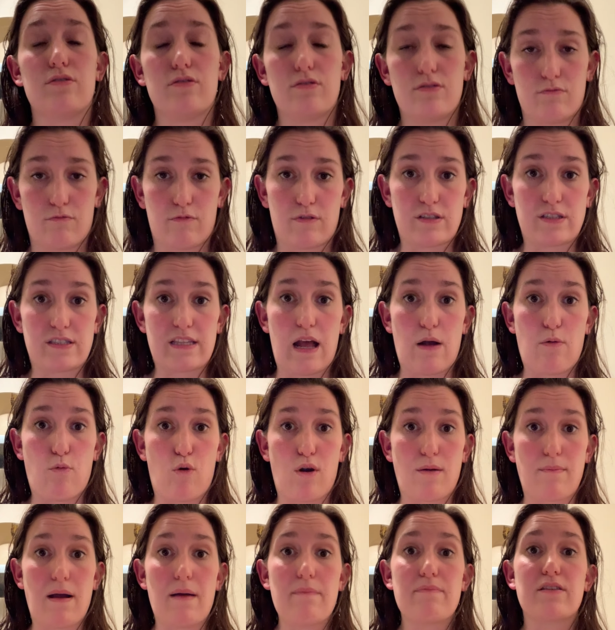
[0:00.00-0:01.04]
once that
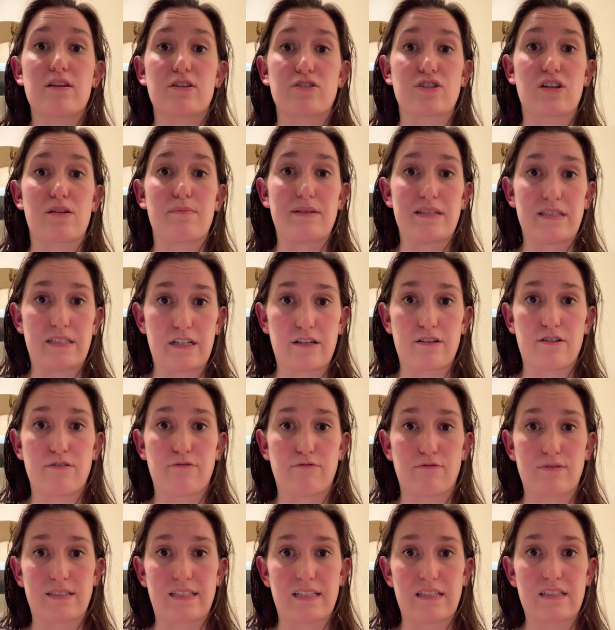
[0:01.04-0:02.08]
warm up, there's going to be 0
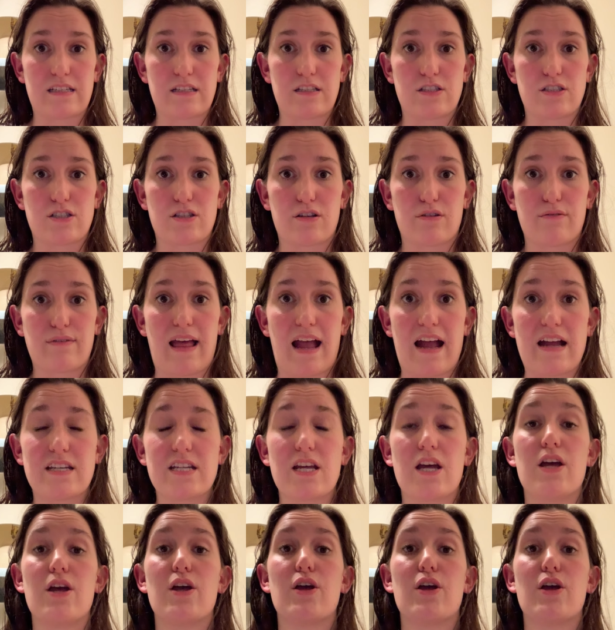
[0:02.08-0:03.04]
resistance through that.